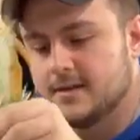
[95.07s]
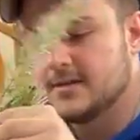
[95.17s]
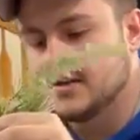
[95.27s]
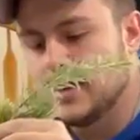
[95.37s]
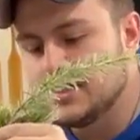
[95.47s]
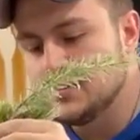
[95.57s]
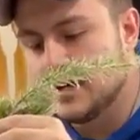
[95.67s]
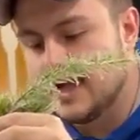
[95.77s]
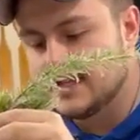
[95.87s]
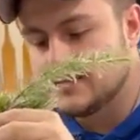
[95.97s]
So I do
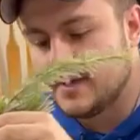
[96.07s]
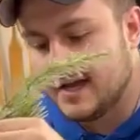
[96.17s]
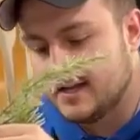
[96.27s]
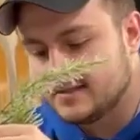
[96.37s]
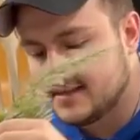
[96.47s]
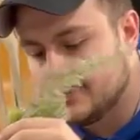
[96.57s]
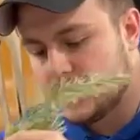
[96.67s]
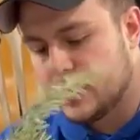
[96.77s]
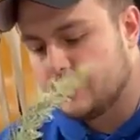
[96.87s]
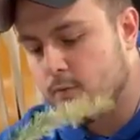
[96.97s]
want to add some height and some
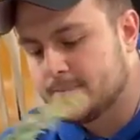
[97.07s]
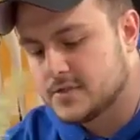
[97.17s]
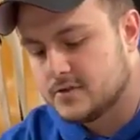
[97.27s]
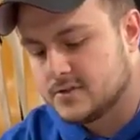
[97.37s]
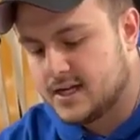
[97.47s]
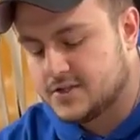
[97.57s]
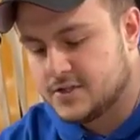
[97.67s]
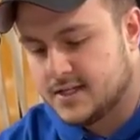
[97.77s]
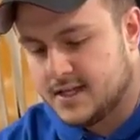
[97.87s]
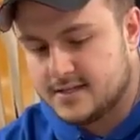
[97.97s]
kind of whimsical touch
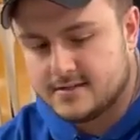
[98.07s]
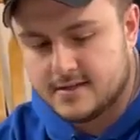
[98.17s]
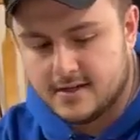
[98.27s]
to this.